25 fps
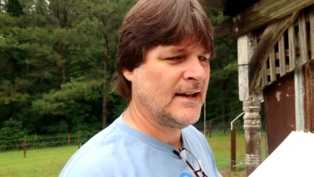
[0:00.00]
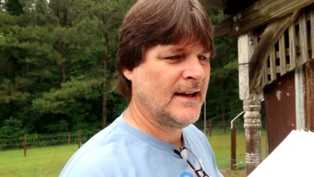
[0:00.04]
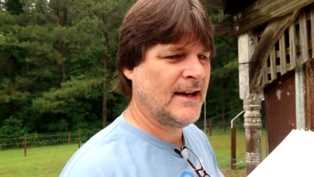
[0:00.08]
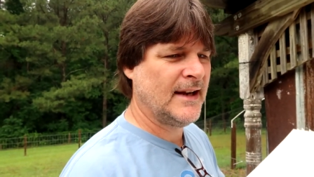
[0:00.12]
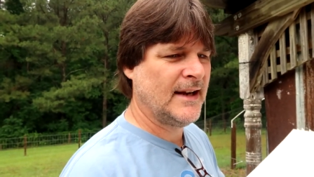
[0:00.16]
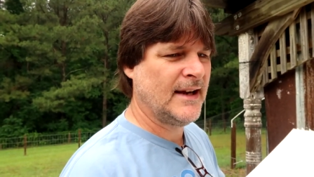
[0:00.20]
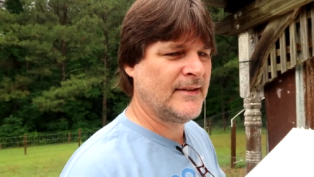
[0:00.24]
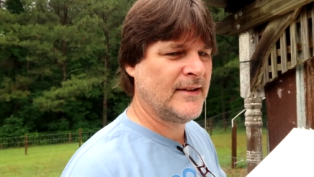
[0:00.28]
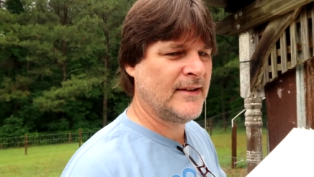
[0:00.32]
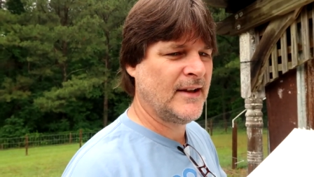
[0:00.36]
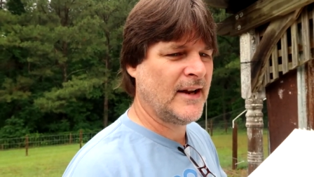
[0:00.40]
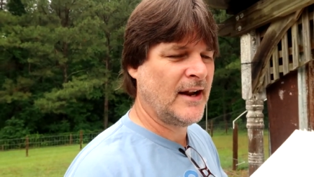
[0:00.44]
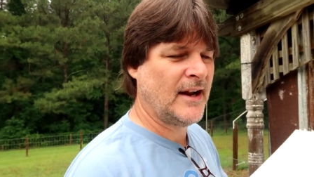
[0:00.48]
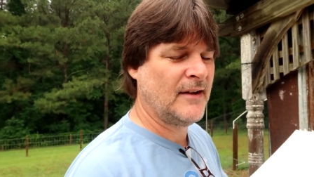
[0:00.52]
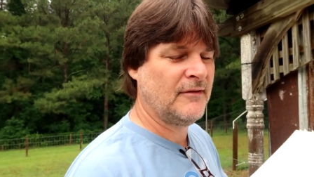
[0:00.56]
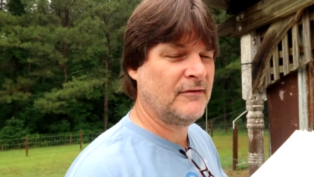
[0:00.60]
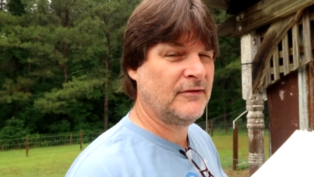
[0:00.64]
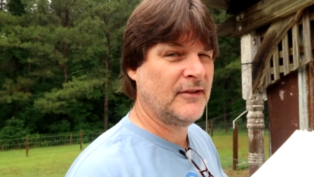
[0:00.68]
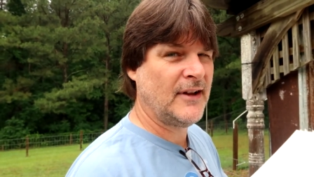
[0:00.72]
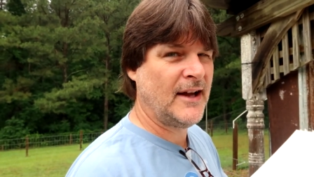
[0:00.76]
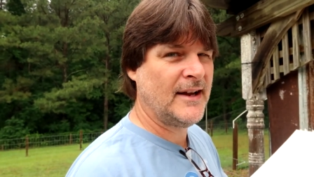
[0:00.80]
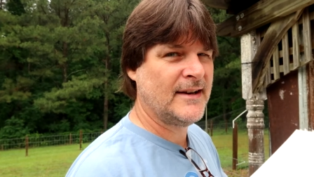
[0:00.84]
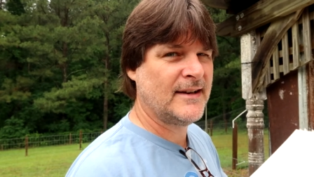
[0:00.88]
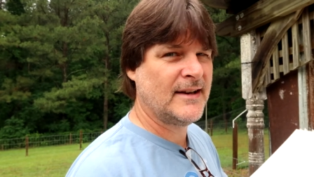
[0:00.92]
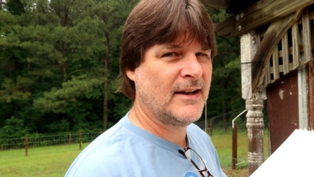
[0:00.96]
and then I
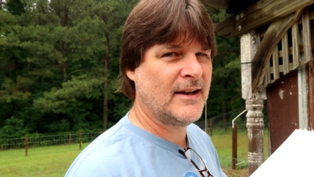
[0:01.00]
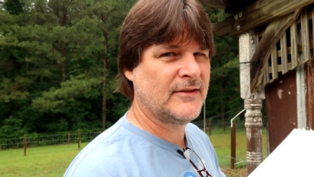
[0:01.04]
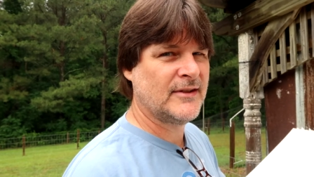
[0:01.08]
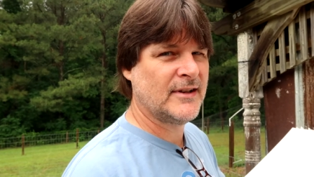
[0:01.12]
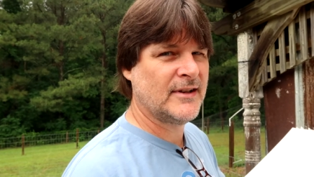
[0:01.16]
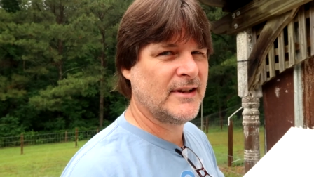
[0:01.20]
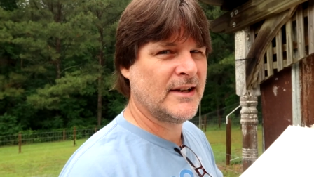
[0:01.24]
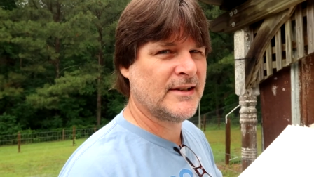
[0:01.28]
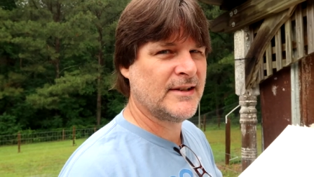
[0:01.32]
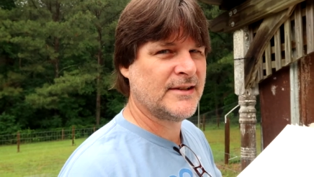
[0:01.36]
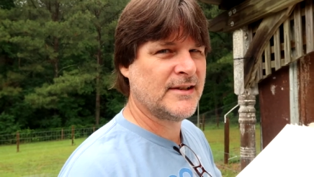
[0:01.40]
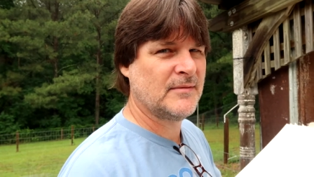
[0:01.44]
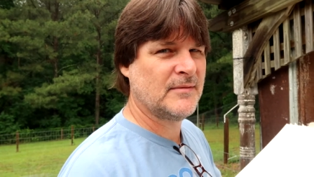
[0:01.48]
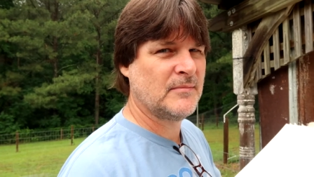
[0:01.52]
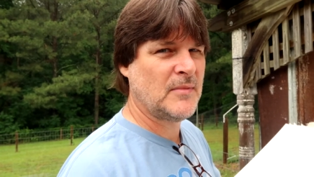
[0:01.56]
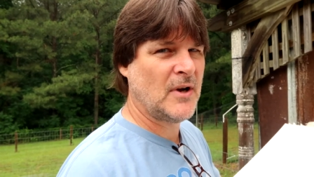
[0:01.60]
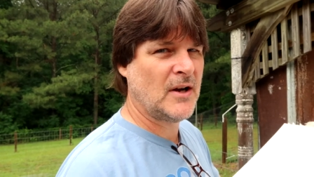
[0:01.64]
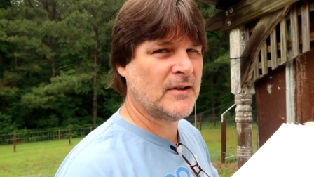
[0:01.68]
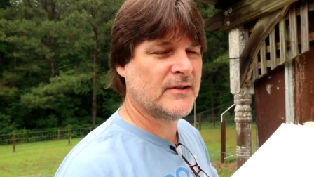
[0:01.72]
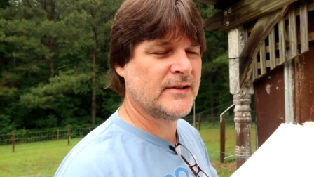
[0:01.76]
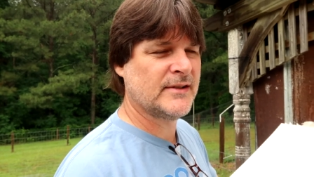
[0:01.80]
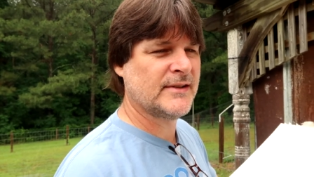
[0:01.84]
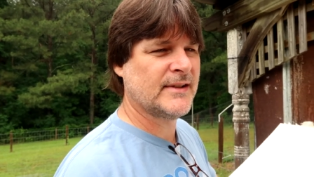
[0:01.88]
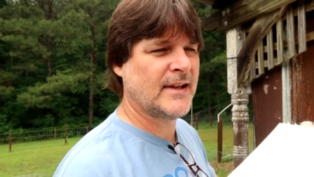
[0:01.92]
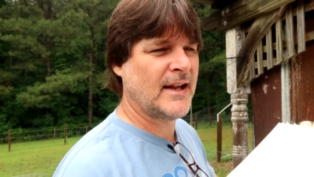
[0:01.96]
flattened out the nesting
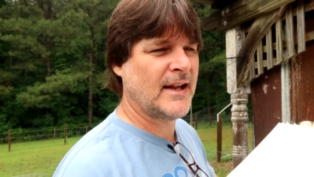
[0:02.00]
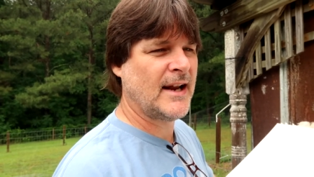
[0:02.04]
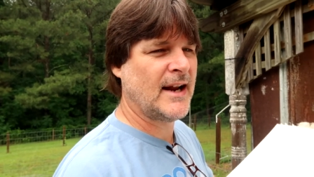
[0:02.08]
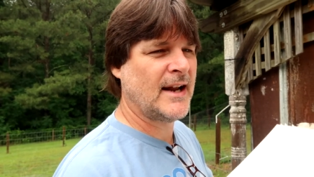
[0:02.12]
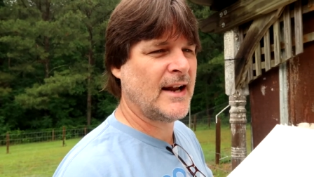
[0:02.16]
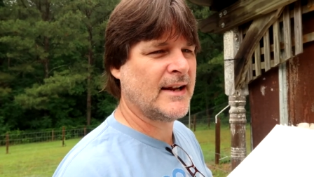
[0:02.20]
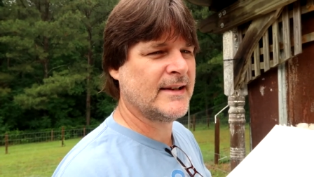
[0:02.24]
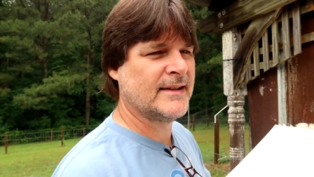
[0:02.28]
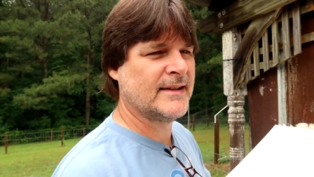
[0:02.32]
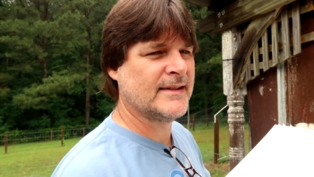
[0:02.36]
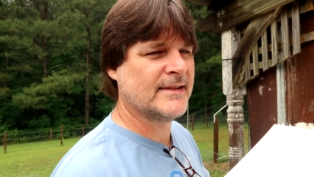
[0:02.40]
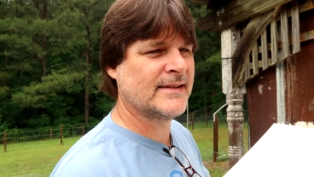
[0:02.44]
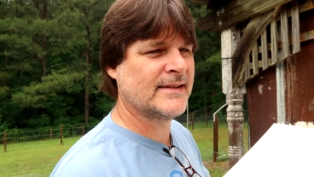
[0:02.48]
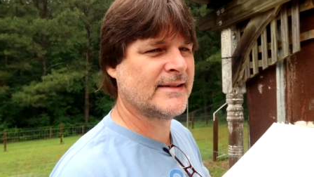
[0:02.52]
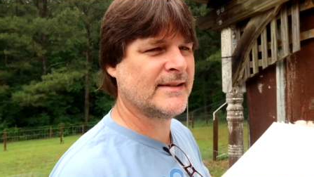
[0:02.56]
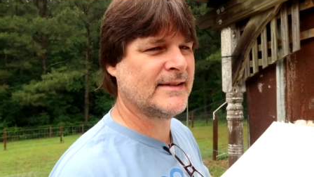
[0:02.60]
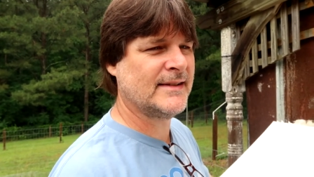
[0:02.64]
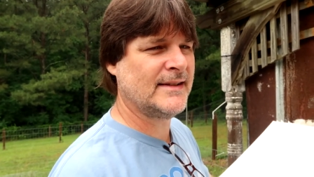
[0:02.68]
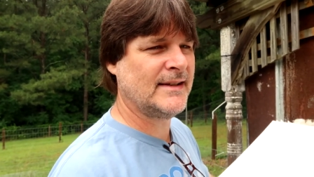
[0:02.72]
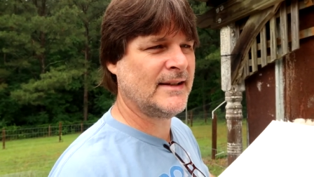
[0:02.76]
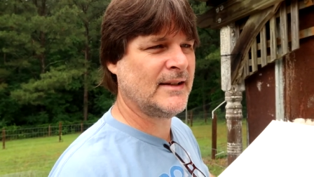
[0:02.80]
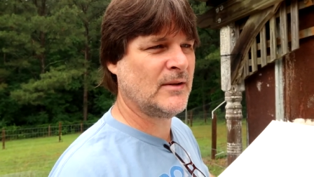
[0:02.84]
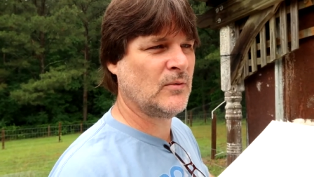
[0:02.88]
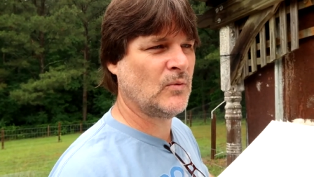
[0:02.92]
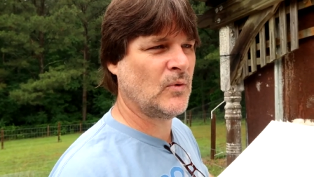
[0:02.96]
boxes and I can
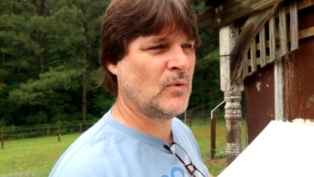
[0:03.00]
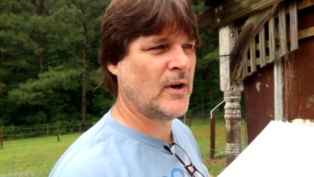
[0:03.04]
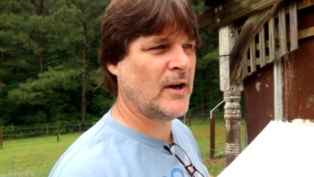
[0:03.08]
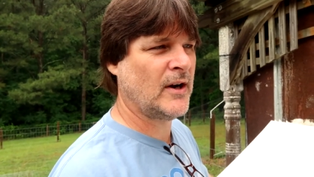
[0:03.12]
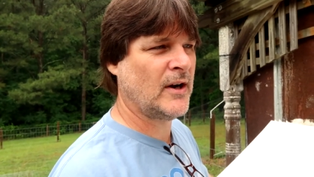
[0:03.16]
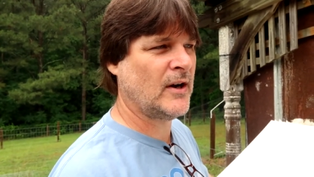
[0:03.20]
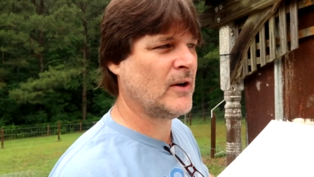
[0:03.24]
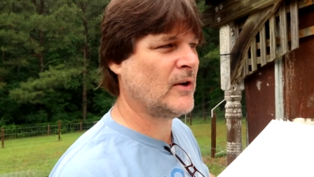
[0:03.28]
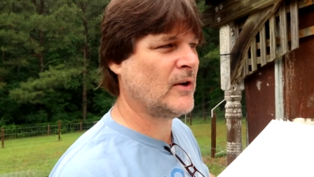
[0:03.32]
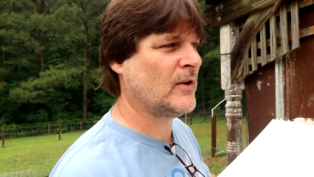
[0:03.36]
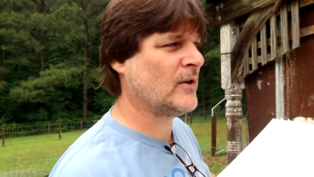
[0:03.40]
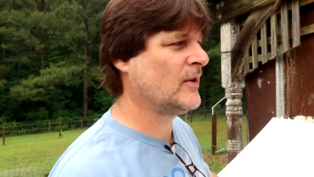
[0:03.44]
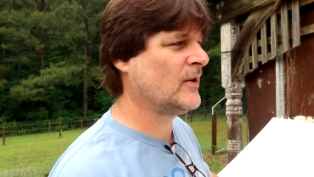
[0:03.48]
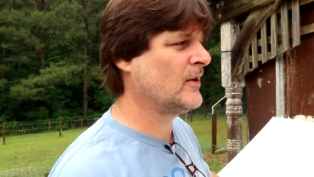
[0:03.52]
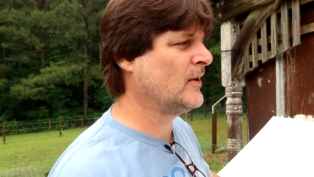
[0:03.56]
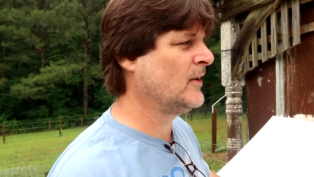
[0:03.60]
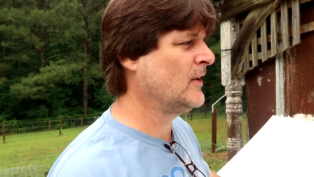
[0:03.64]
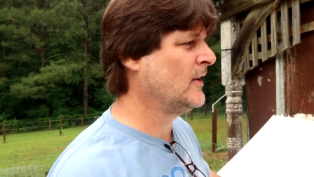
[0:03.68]
see where